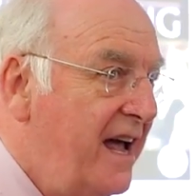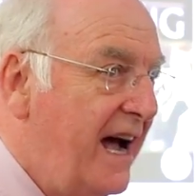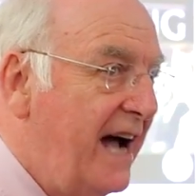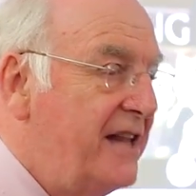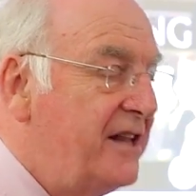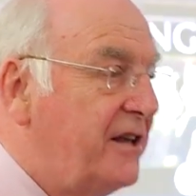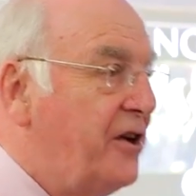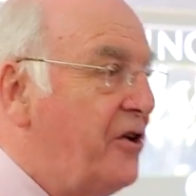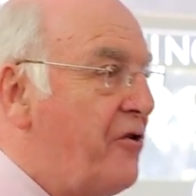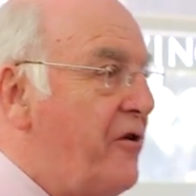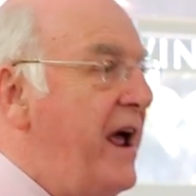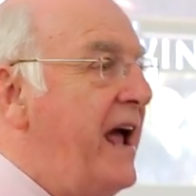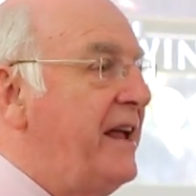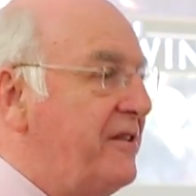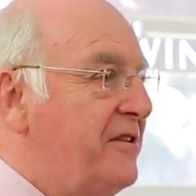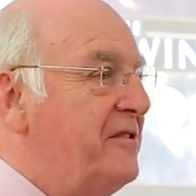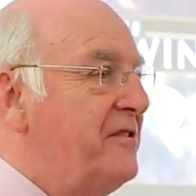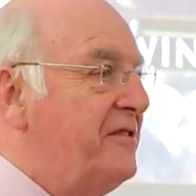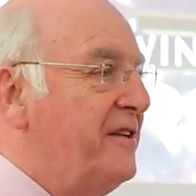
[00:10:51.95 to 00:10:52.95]
and
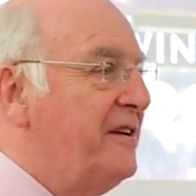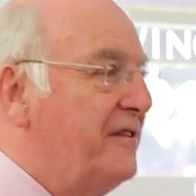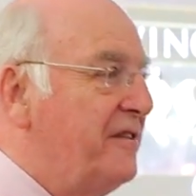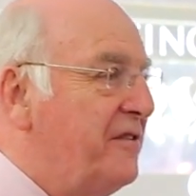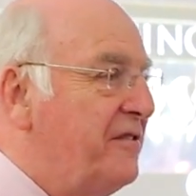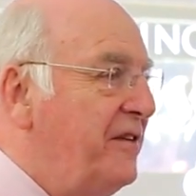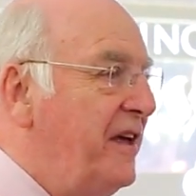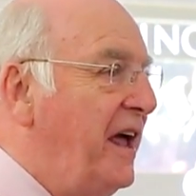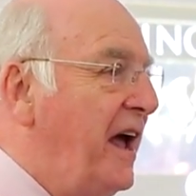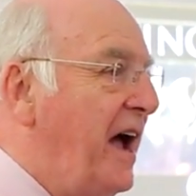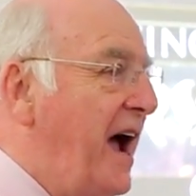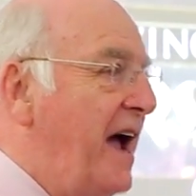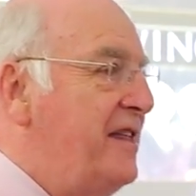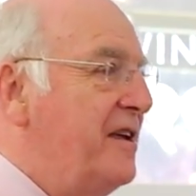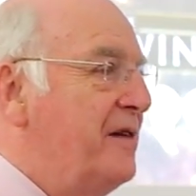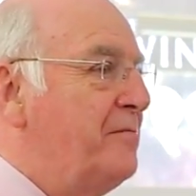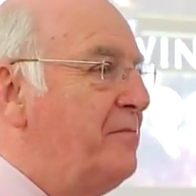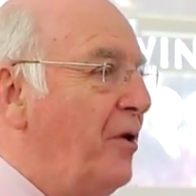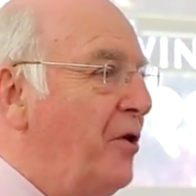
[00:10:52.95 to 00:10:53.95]
corrected the thing,
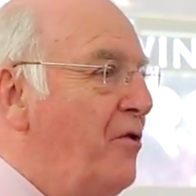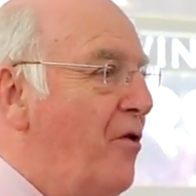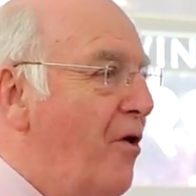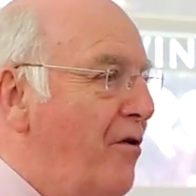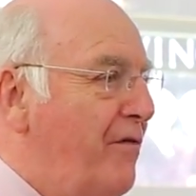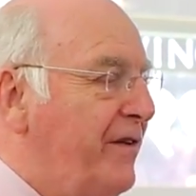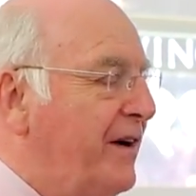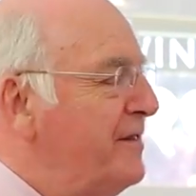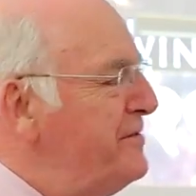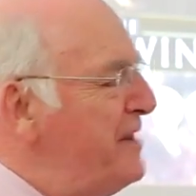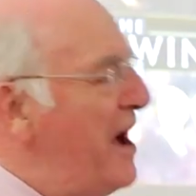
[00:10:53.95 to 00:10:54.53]
and it blew over.